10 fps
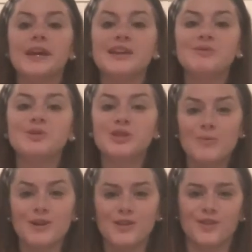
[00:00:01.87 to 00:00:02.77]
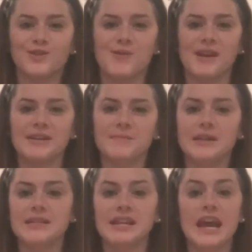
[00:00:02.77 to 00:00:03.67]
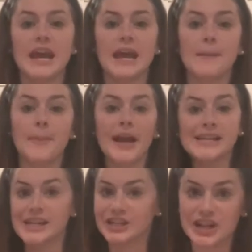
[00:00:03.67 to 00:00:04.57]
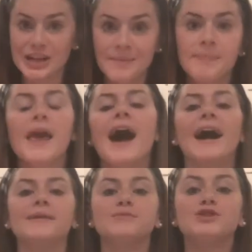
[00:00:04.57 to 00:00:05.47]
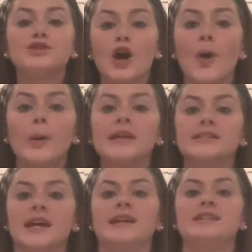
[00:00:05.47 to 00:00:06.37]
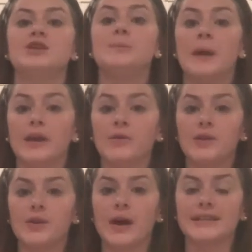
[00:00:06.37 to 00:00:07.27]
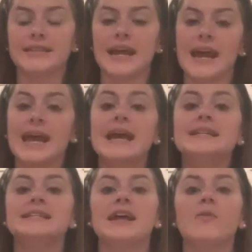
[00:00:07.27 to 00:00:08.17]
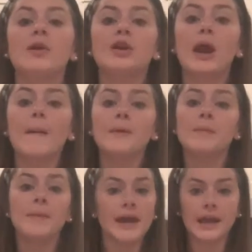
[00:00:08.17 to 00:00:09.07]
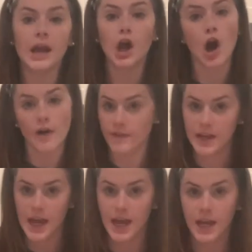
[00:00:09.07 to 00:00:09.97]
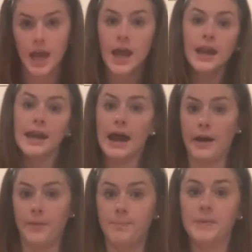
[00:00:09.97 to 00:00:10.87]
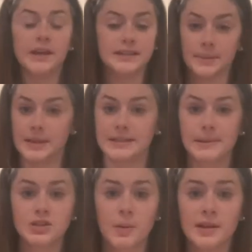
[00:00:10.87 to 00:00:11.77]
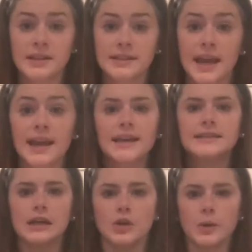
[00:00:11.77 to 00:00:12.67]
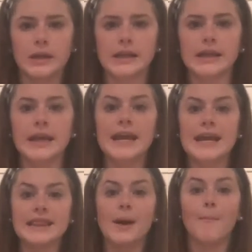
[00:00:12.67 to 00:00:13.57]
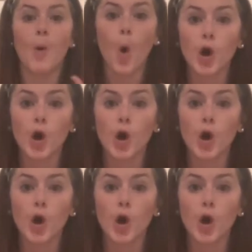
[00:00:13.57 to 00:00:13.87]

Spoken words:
Thank you so much for joining me today in my kitchen. I am so excited to bake with you guys today. Today we are going to be making coffee cake. Now, something special about this cake is that you can eat it in the morning.